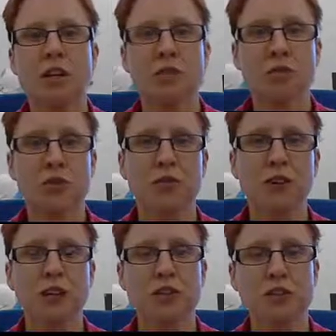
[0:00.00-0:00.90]
years for it
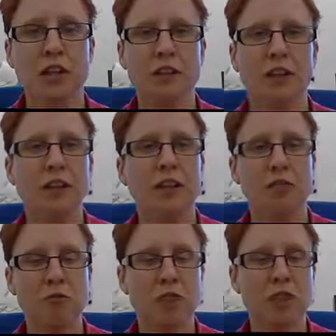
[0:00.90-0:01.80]
really to settle in and
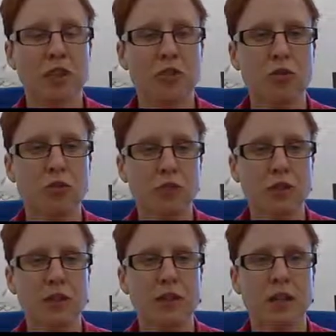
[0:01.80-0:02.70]
everybody to get used
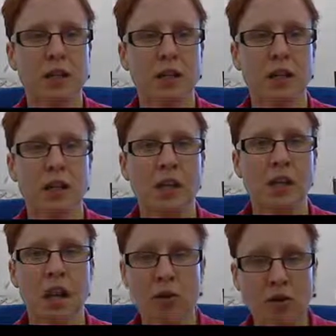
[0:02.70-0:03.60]
to it.
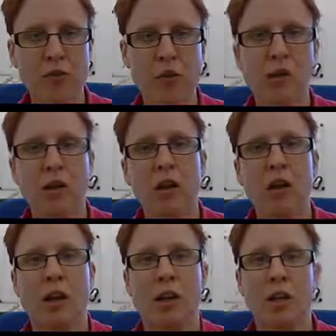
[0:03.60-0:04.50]
However,
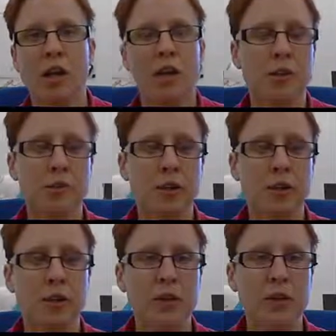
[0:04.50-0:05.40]
the
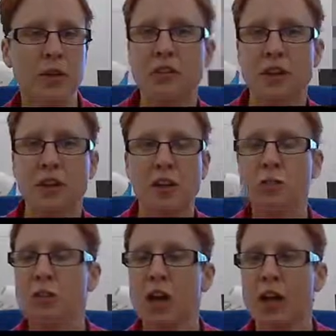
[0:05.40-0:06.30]
efficiency
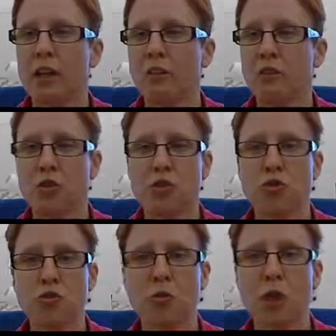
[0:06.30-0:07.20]
thinkers would like
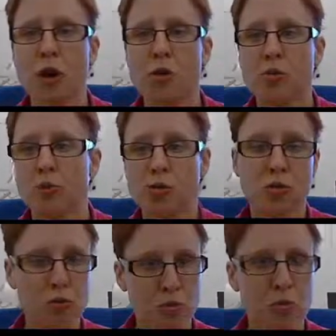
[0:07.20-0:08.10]
results tomorrow.
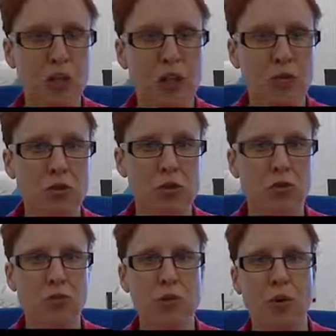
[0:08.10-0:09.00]
Students would also like
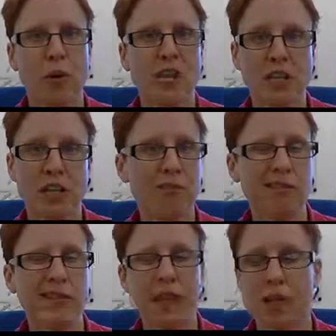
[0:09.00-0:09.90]
results tomorrow, and
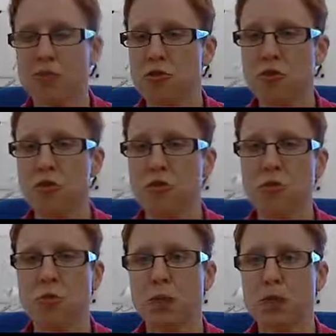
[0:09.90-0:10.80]
secretly lecturers do
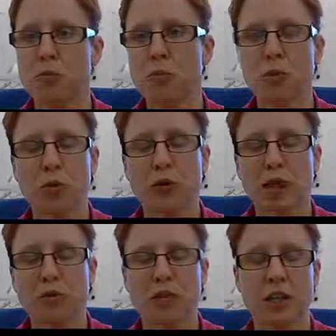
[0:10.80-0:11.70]
too, because you put all
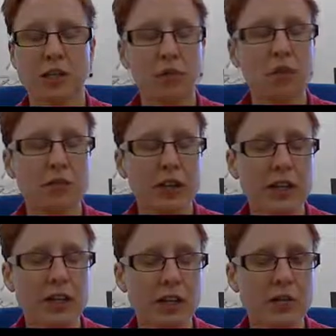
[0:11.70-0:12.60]
the effort in. It would be
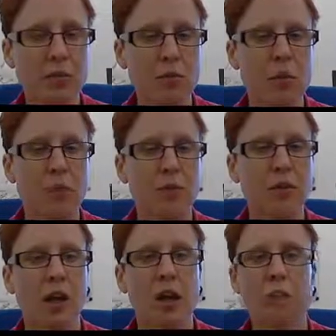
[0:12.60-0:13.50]
really nice if it worked,
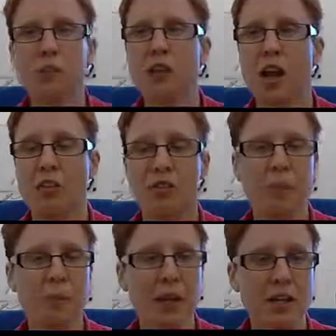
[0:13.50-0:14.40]
but you have
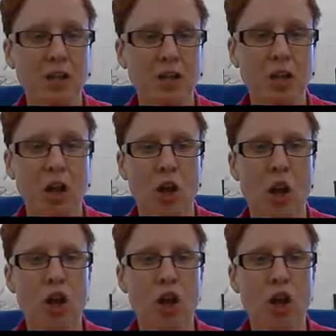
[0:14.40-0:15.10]
to be patient.